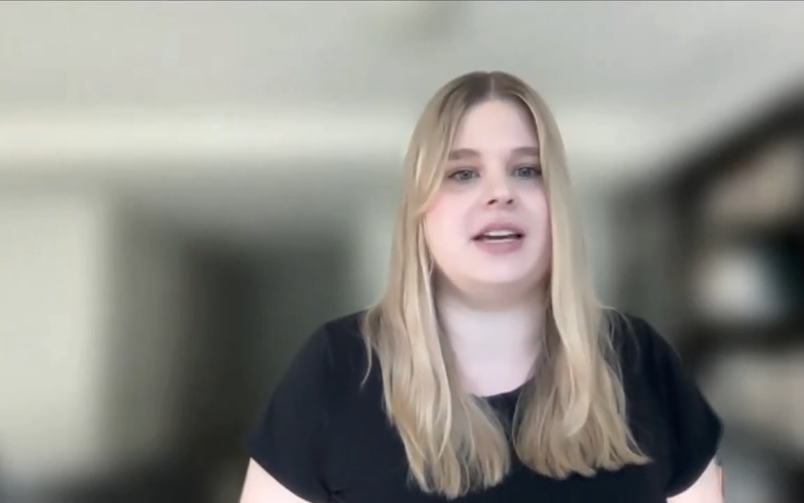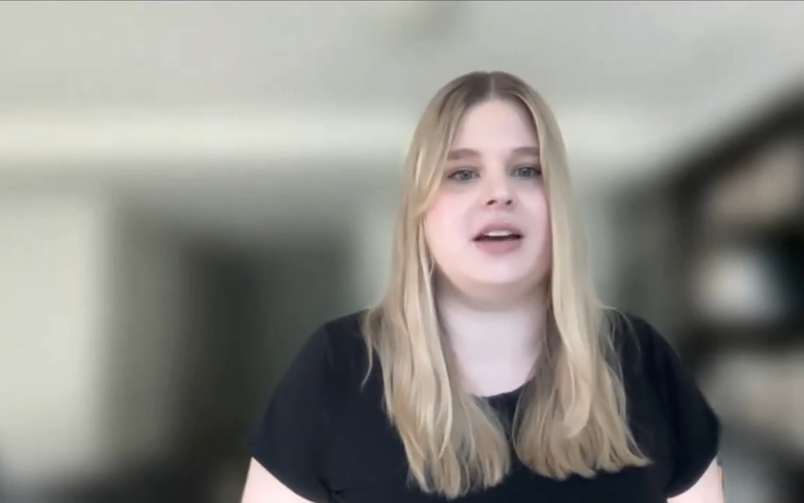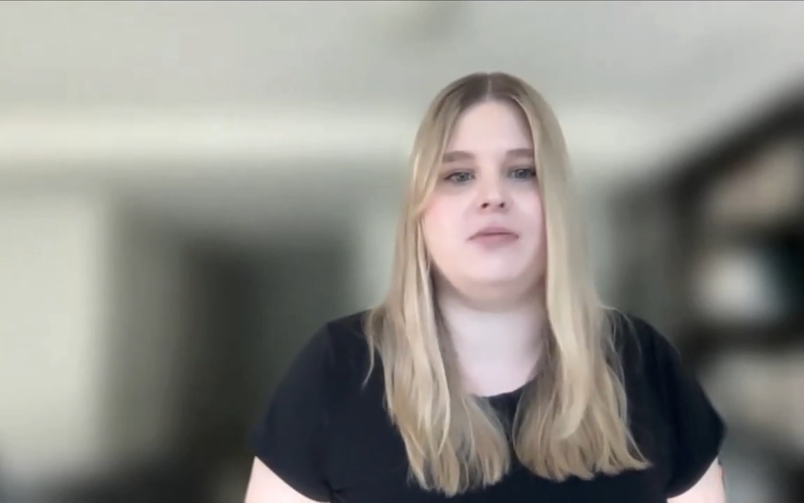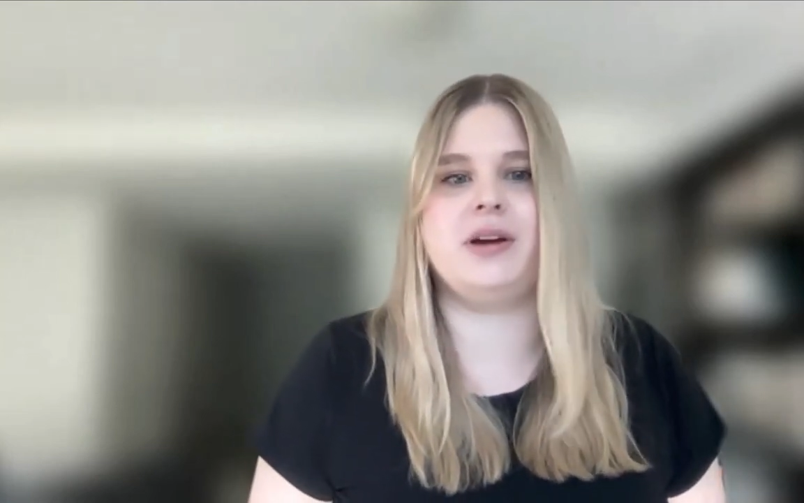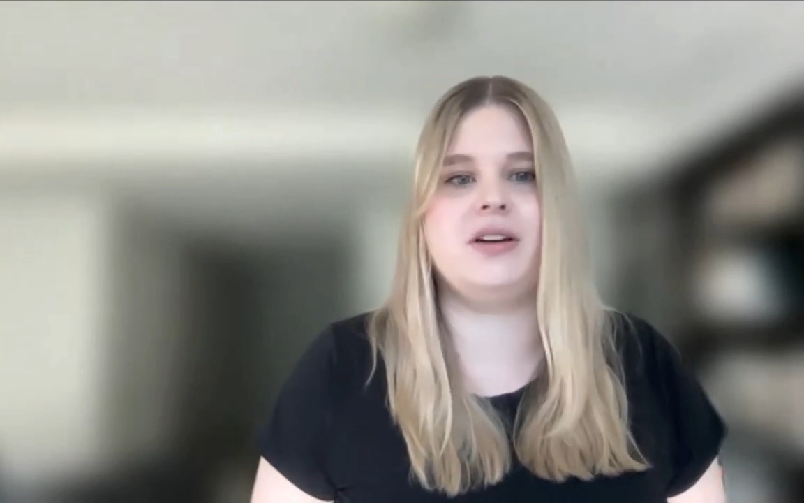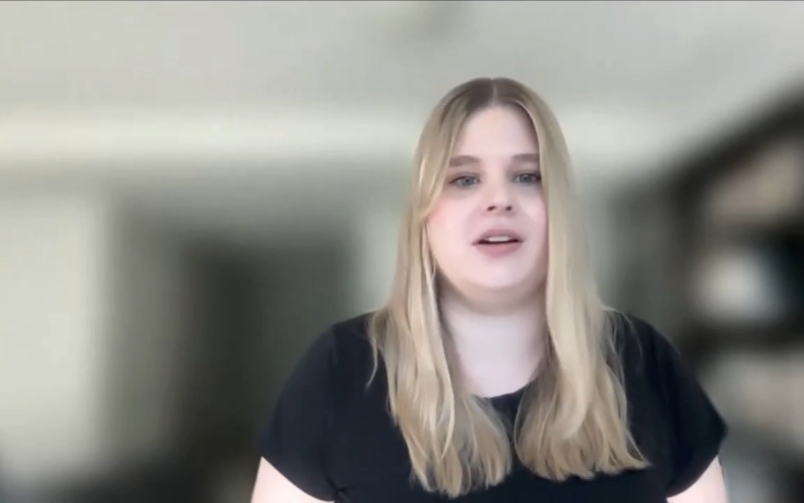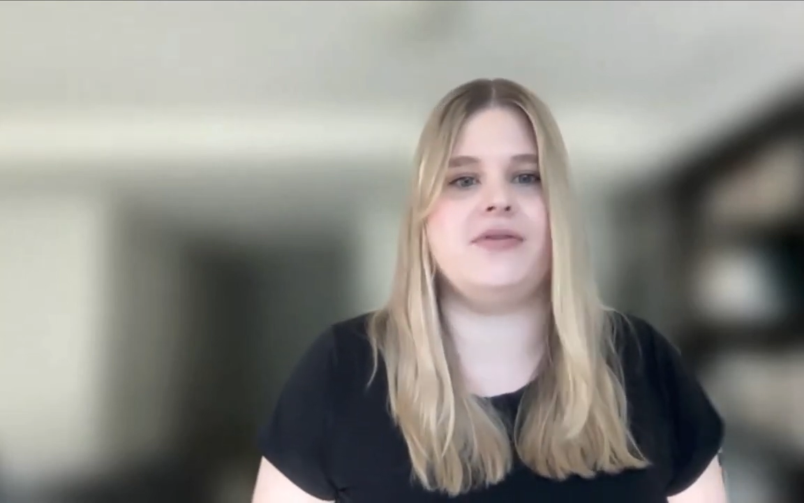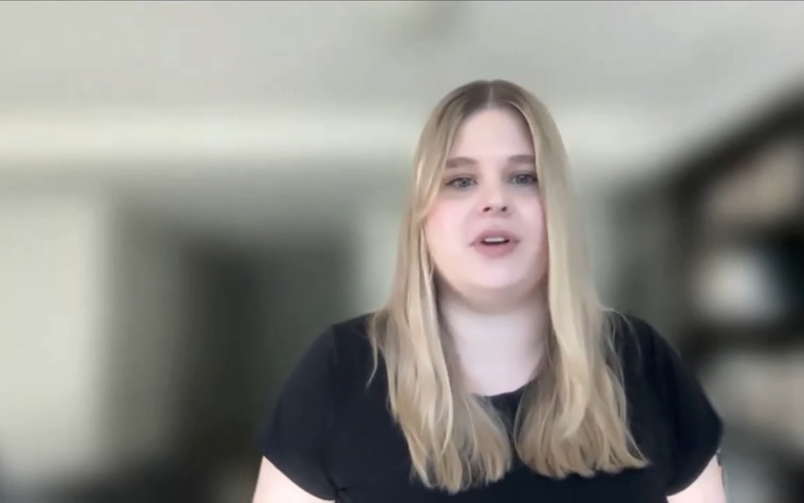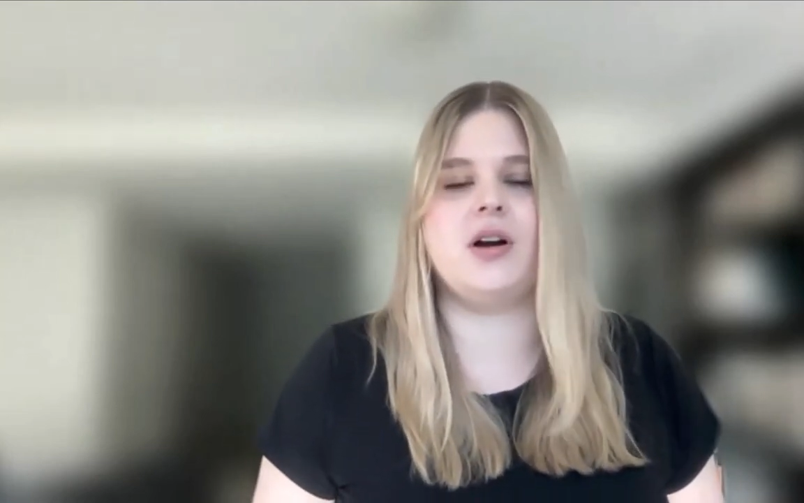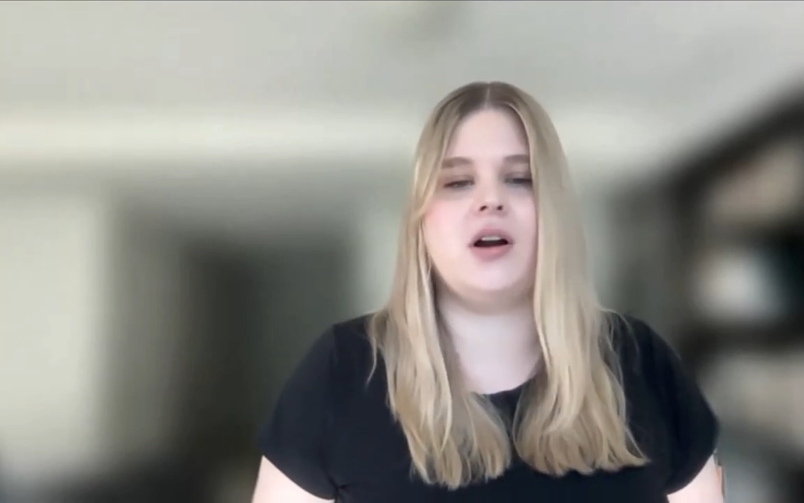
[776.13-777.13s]
Again, we
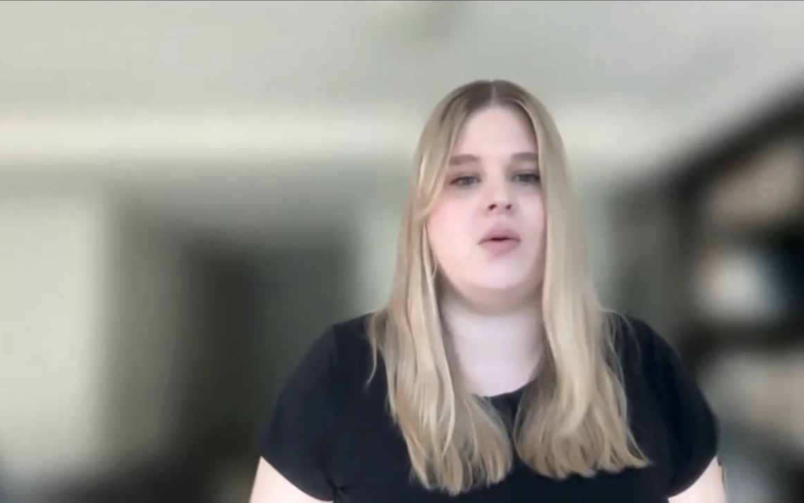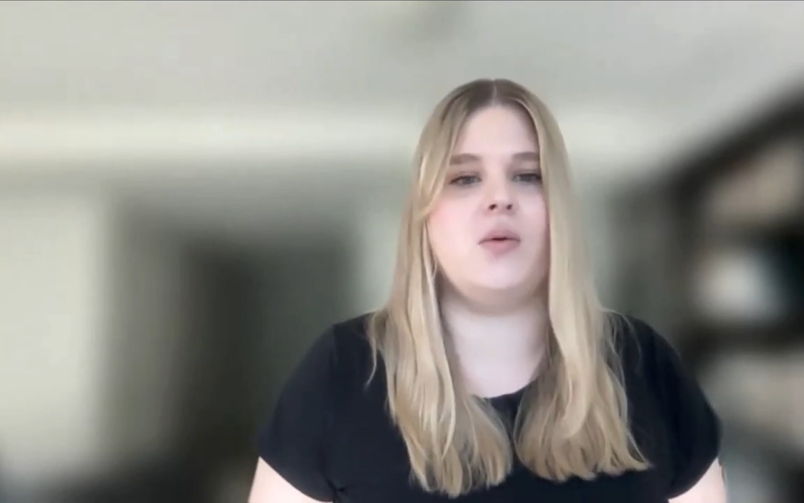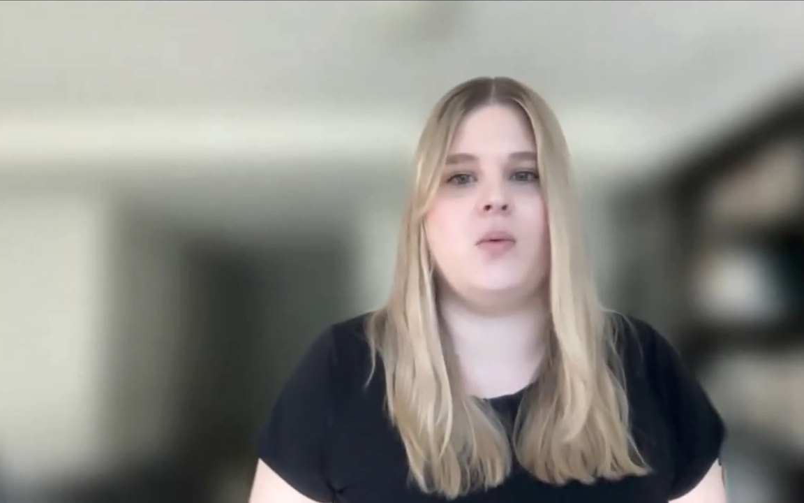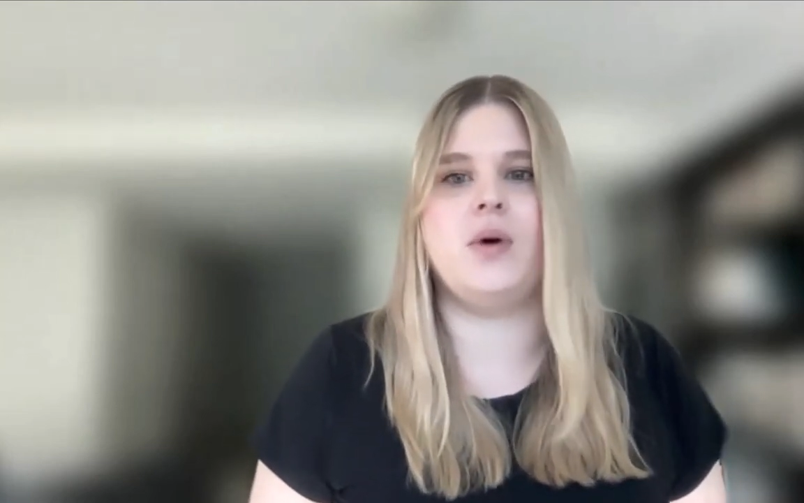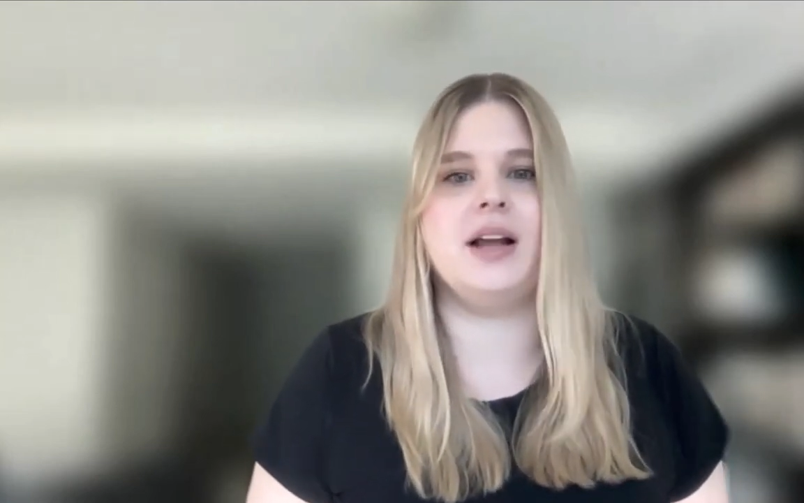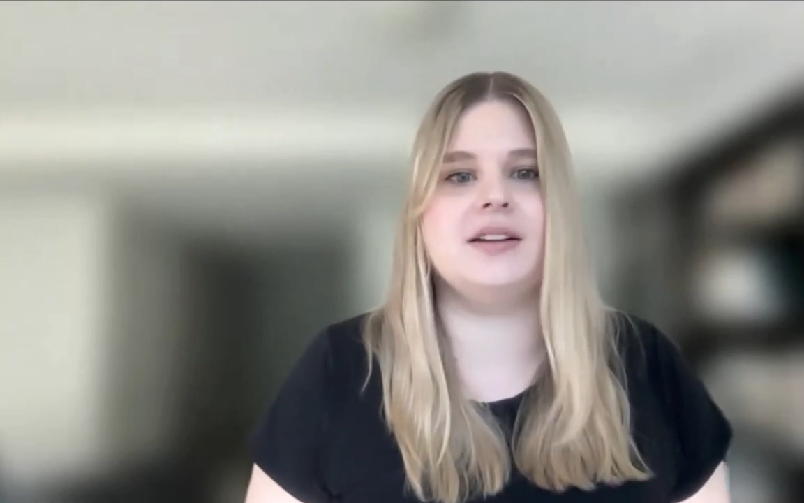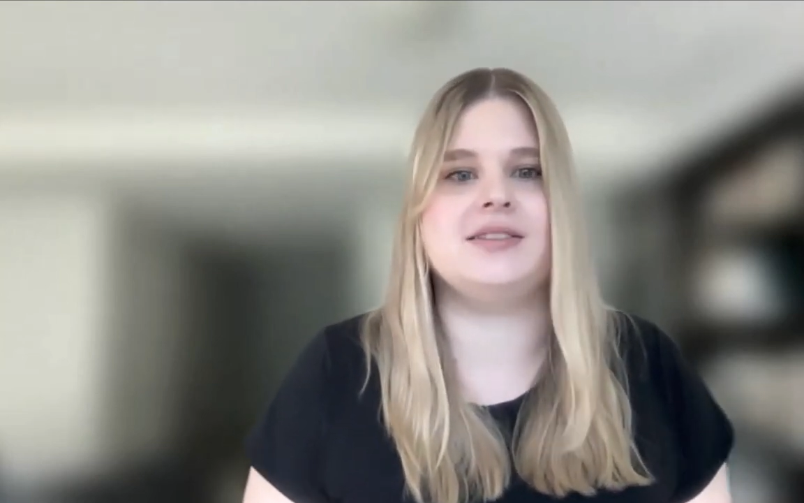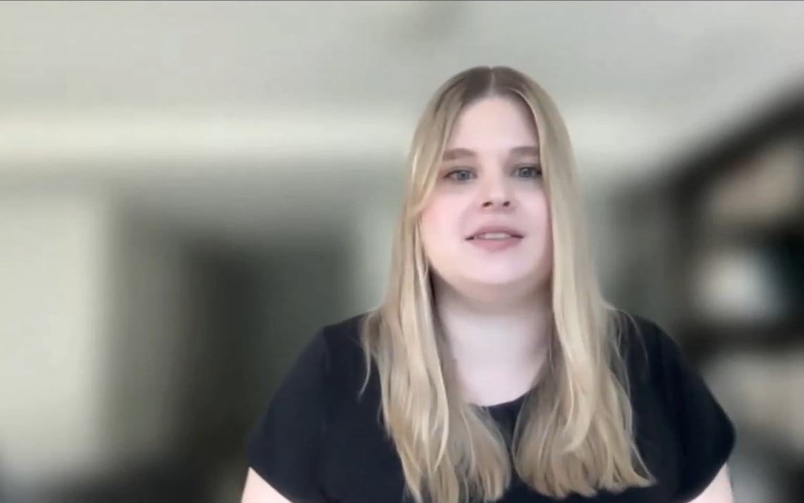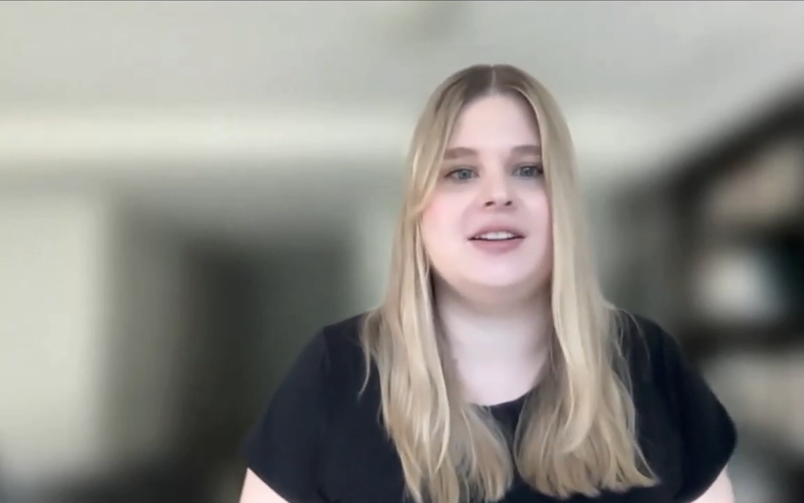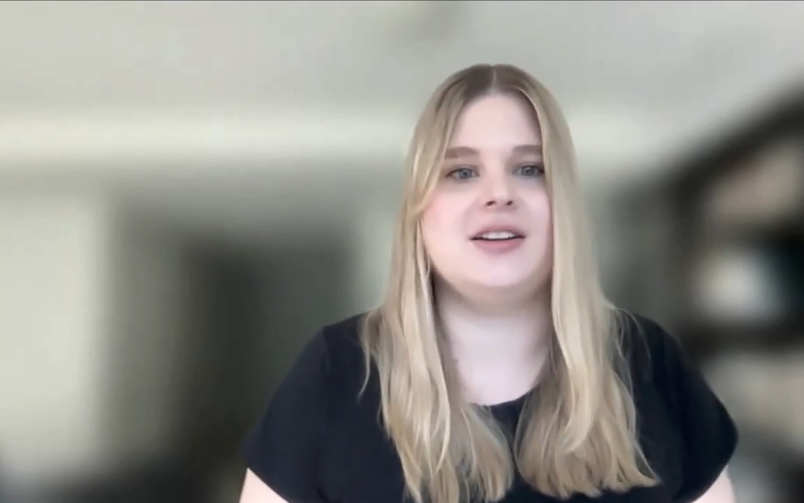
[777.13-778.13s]
couldn't figure out what